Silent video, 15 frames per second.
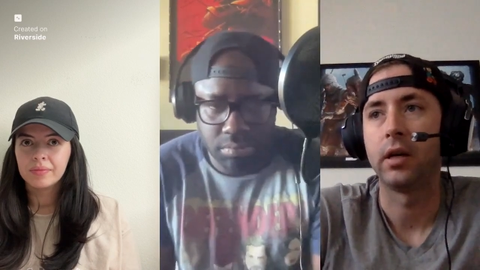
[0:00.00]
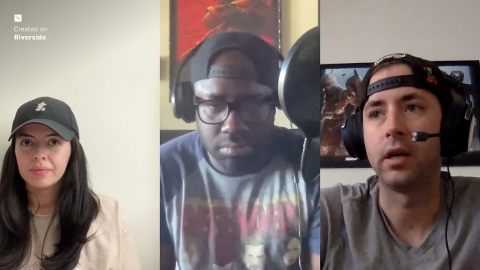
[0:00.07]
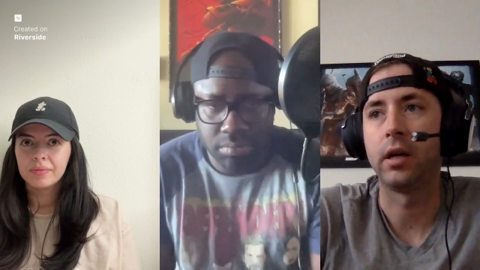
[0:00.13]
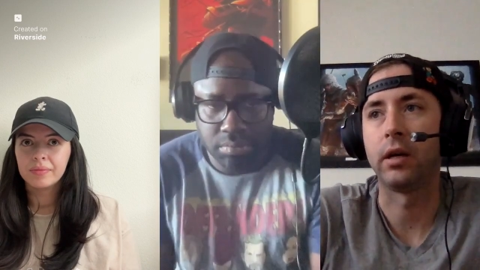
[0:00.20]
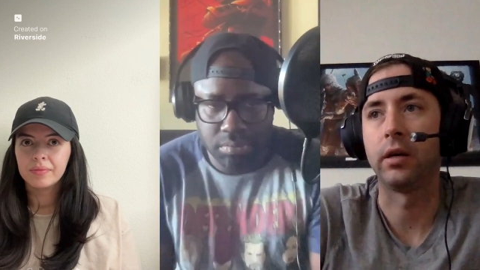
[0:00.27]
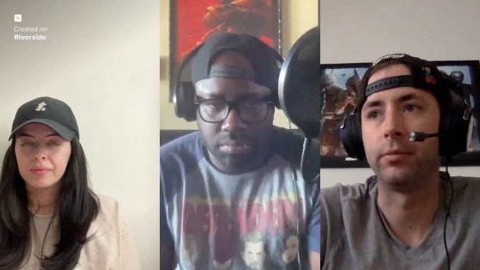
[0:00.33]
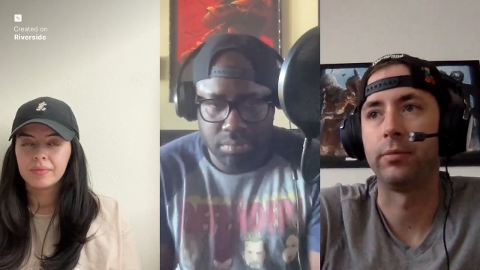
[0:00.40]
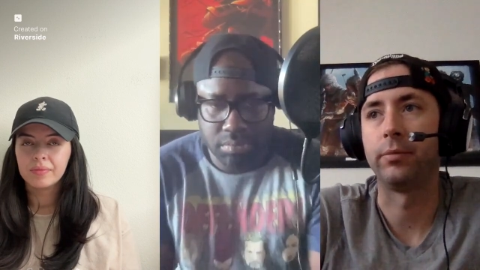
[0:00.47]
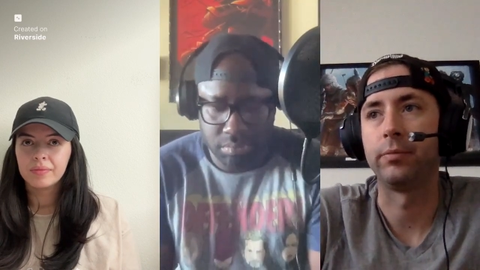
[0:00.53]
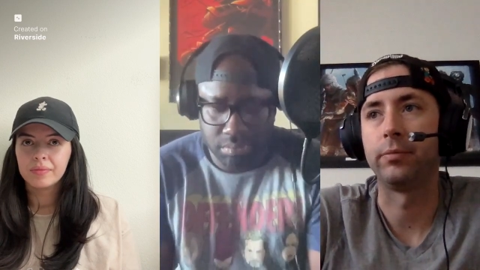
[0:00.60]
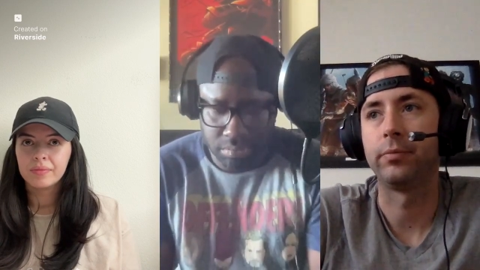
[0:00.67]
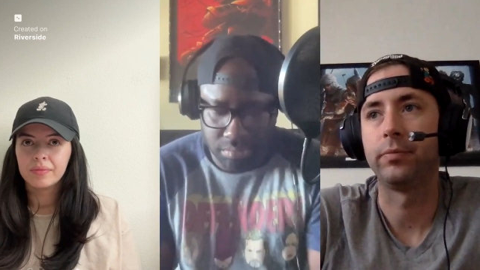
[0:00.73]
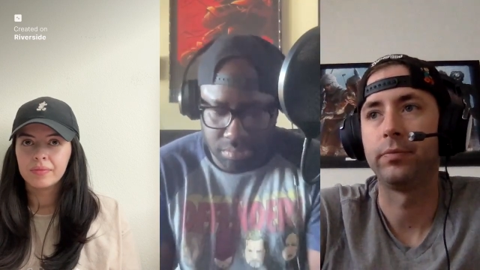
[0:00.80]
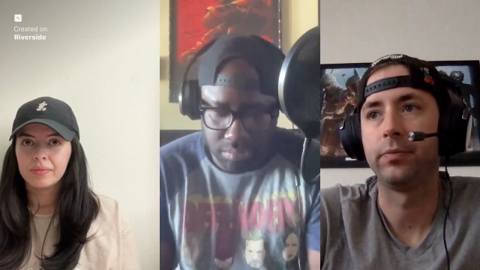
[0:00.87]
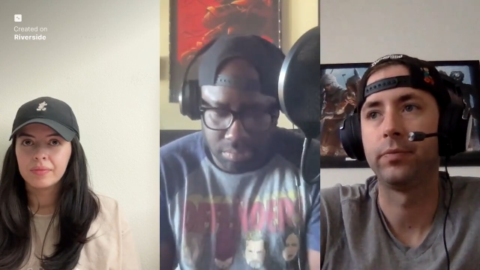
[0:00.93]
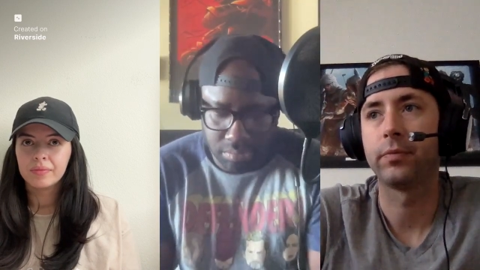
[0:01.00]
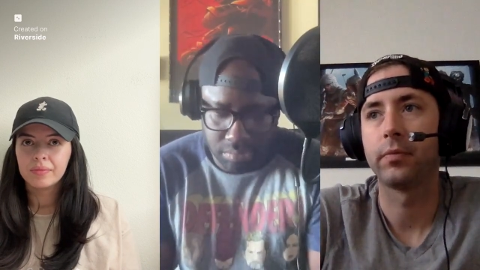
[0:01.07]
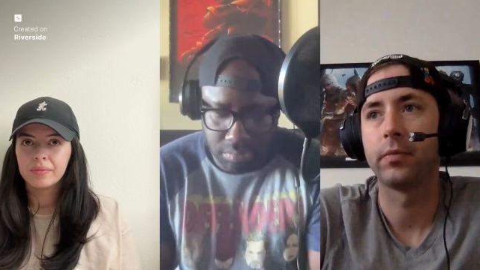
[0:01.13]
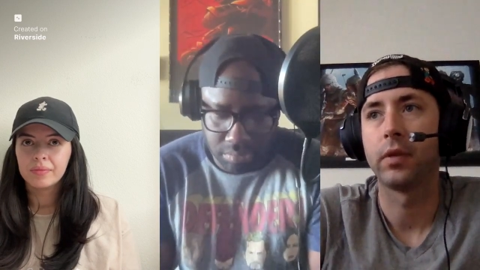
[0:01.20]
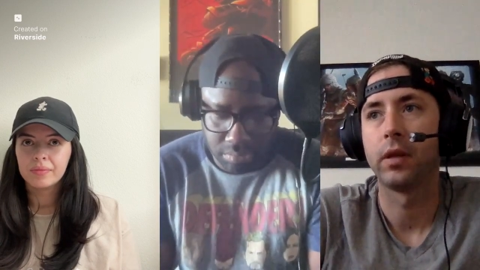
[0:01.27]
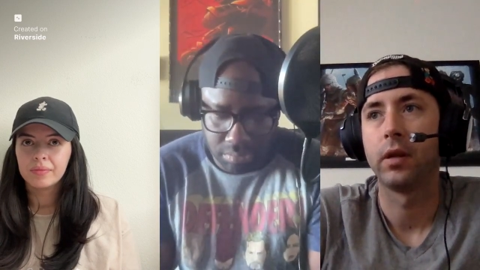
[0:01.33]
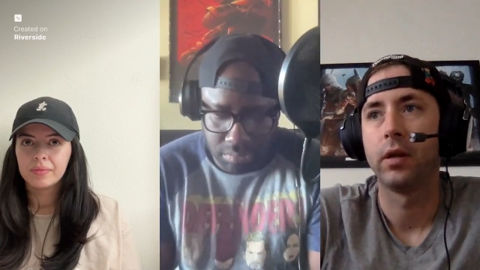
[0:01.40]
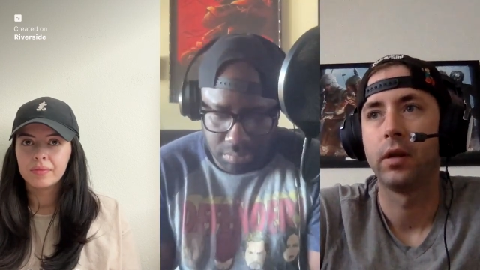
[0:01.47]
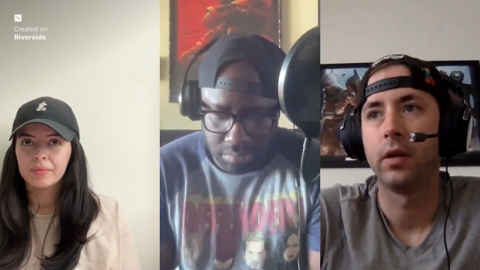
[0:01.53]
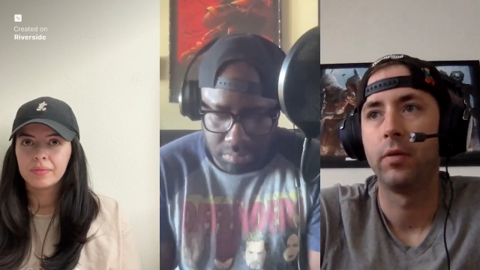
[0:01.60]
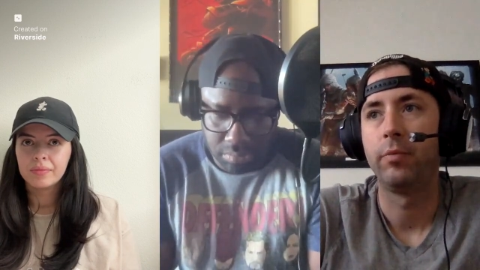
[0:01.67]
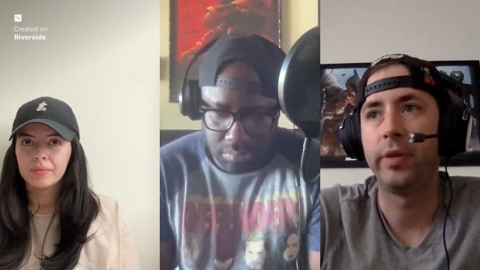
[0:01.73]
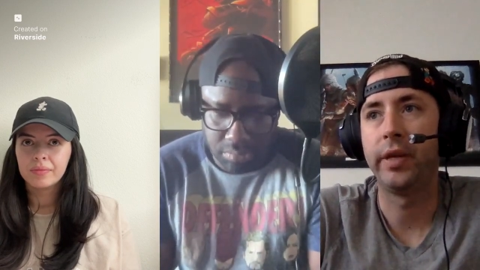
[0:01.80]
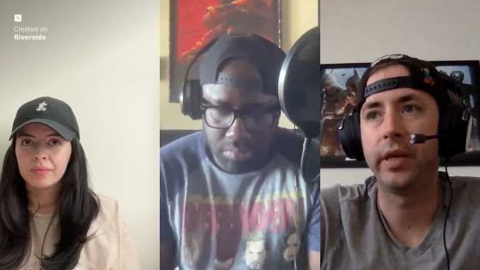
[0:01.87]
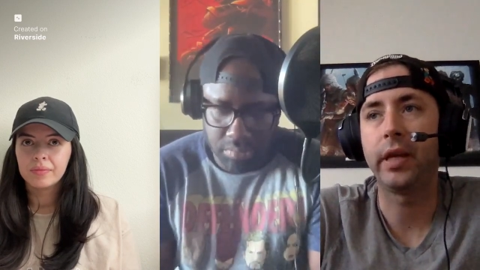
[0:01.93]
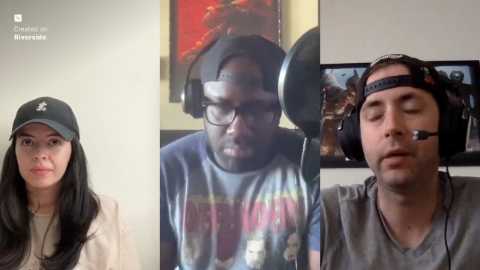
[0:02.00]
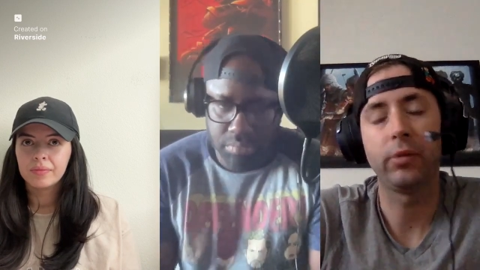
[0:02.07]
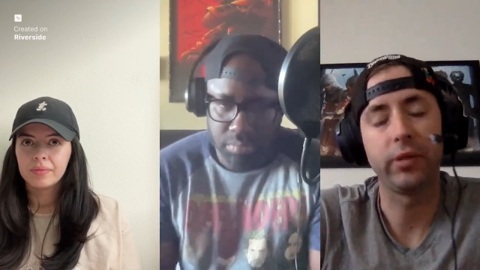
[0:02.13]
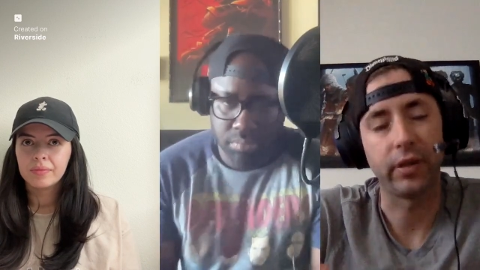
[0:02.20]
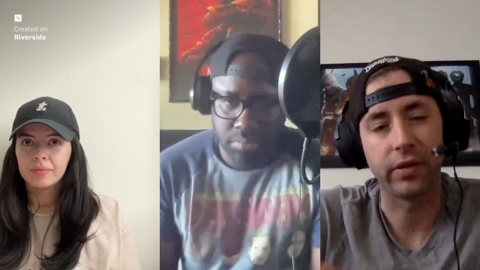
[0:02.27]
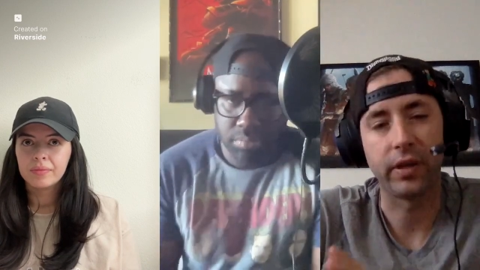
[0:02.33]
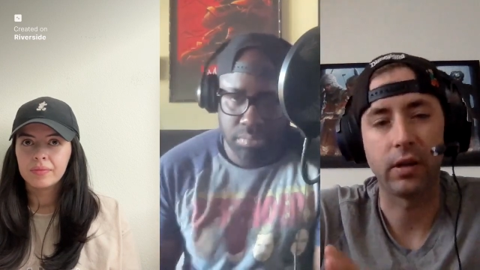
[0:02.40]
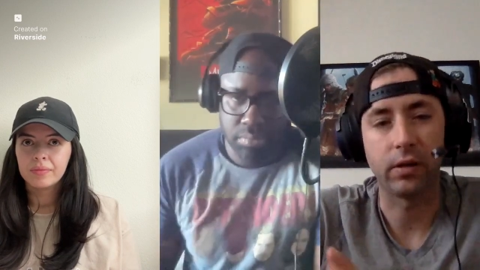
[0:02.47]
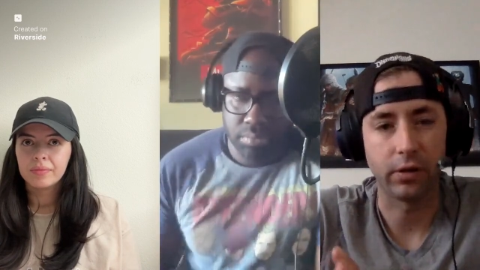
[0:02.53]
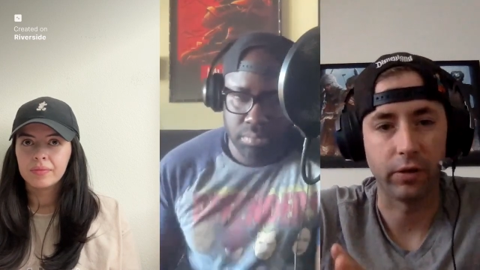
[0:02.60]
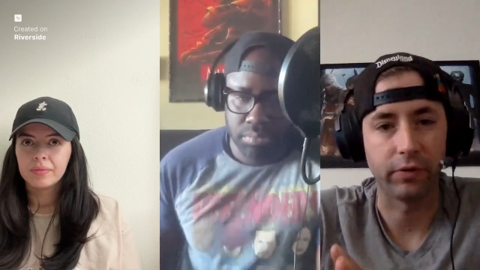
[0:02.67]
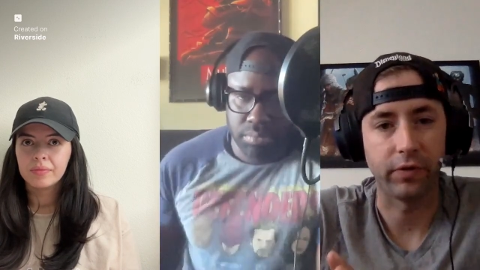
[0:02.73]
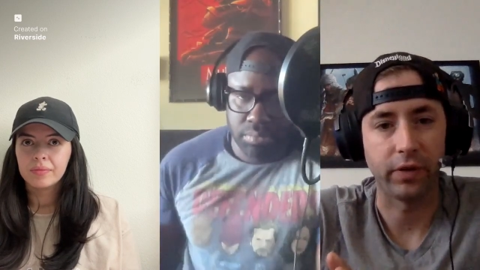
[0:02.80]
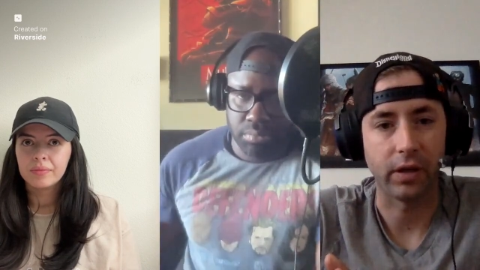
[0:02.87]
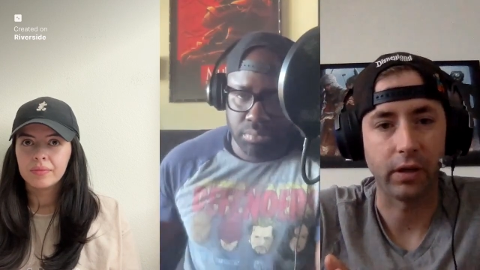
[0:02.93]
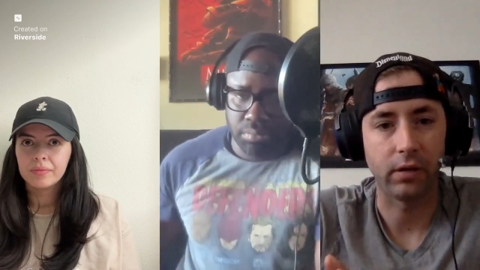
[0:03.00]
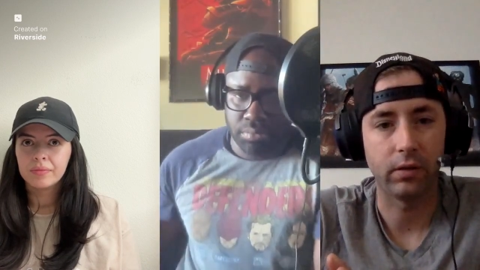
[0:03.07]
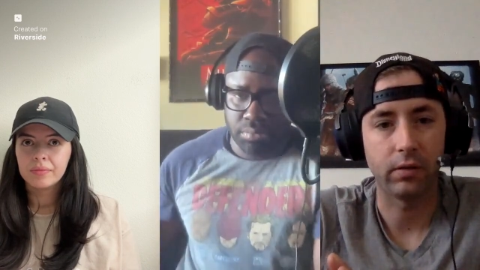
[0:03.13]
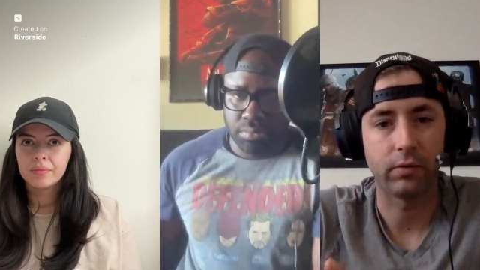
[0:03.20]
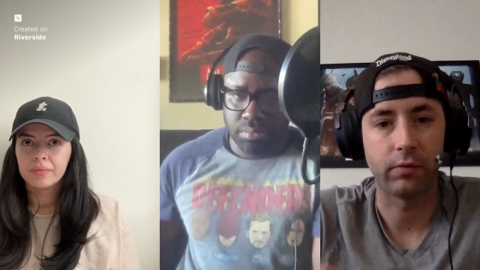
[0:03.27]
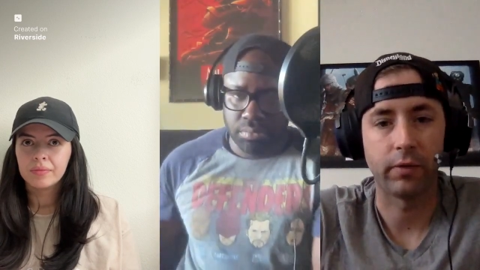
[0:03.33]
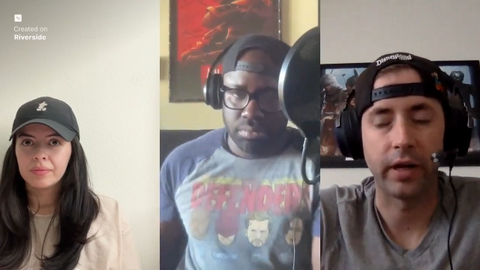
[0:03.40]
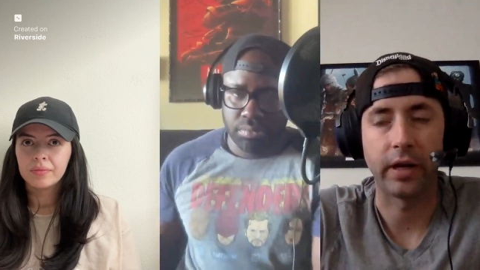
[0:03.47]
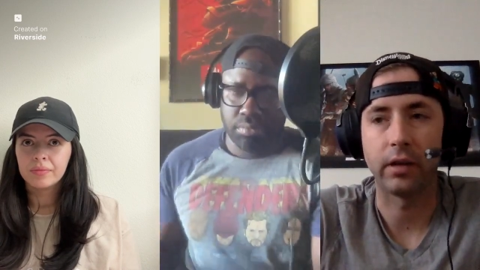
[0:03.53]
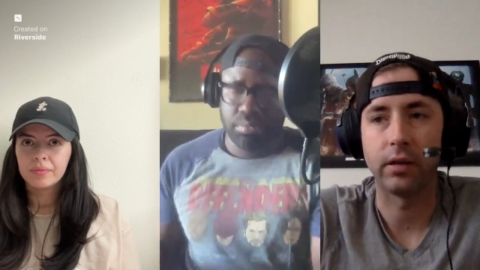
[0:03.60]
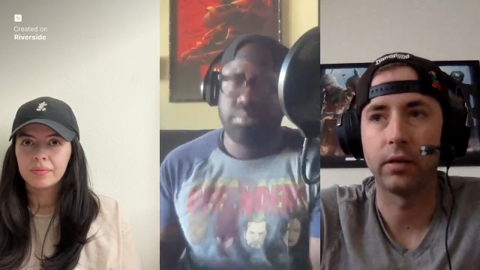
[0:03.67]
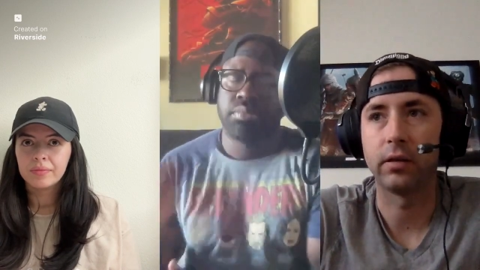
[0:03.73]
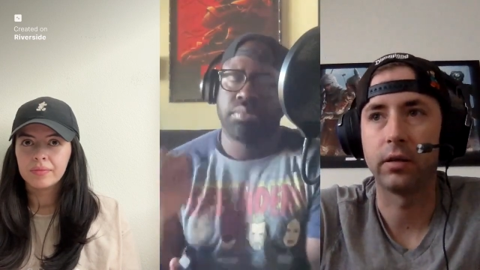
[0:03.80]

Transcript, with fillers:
Speaker 1: um, being able to think on your feet, right?